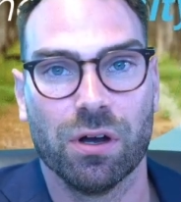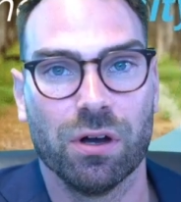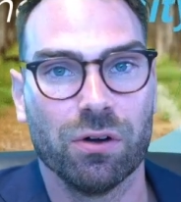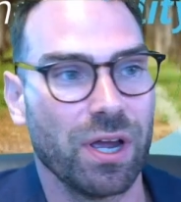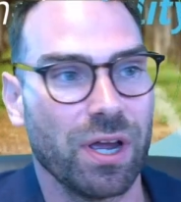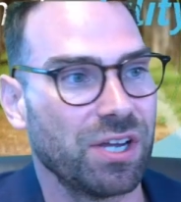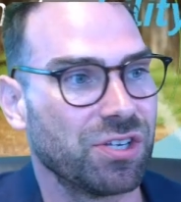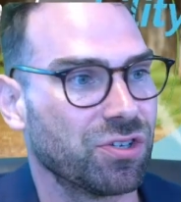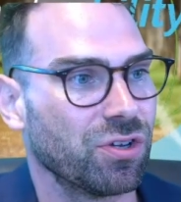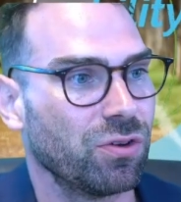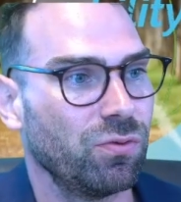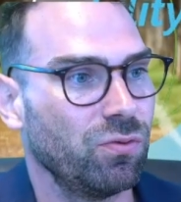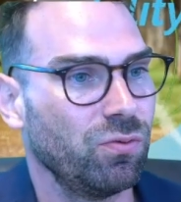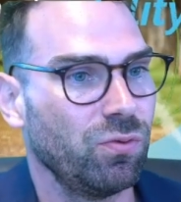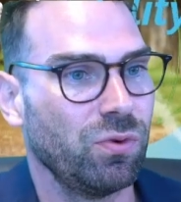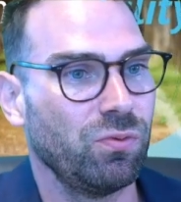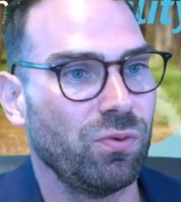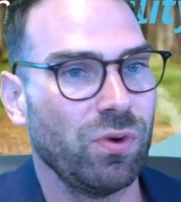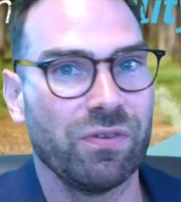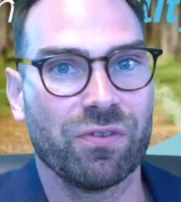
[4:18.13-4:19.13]
Okay, so
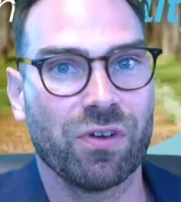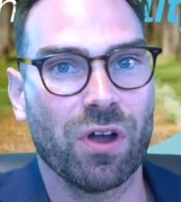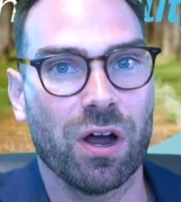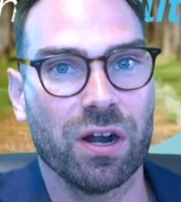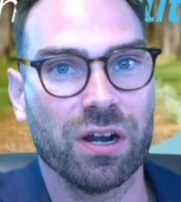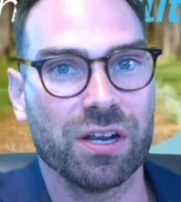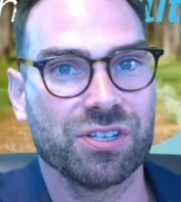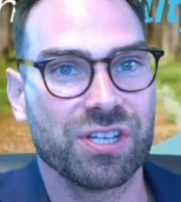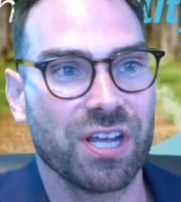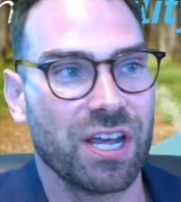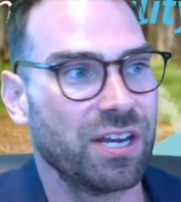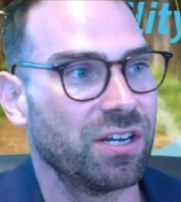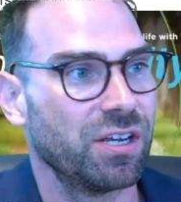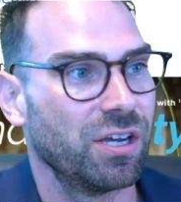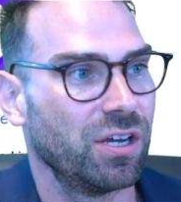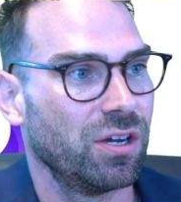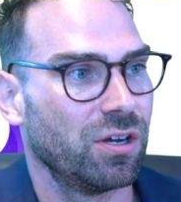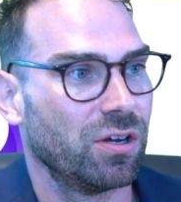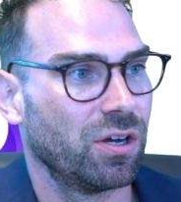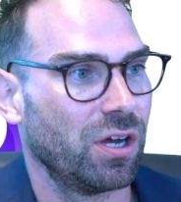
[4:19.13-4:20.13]
we've gone and said
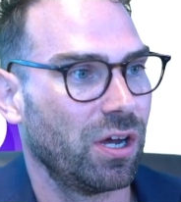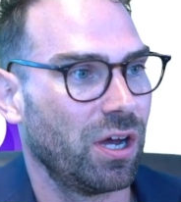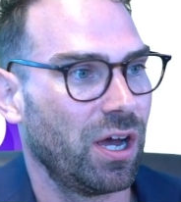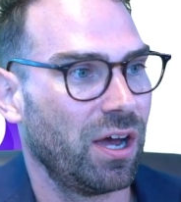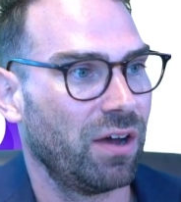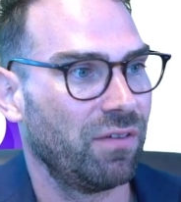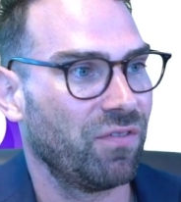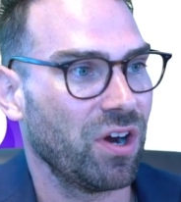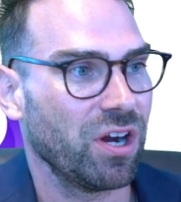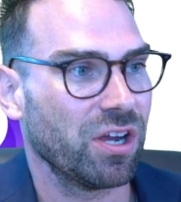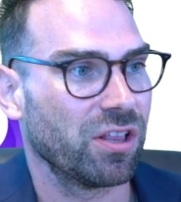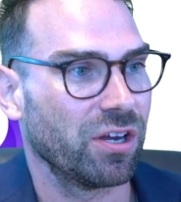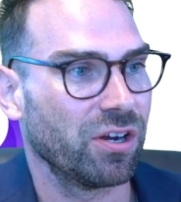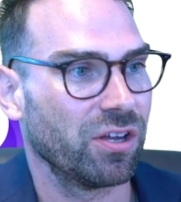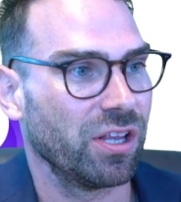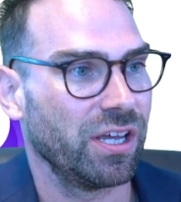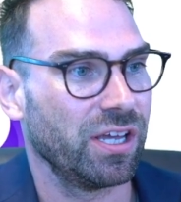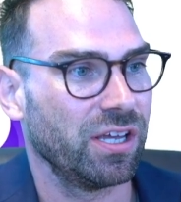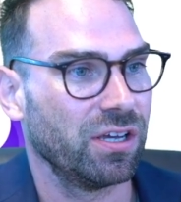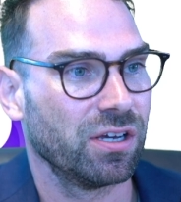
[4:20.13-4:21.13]
very
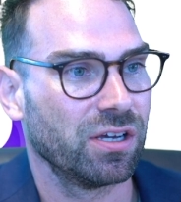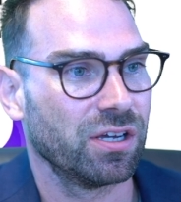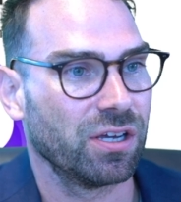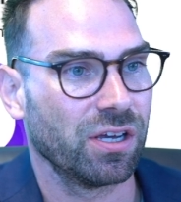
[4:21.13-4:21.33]
clearly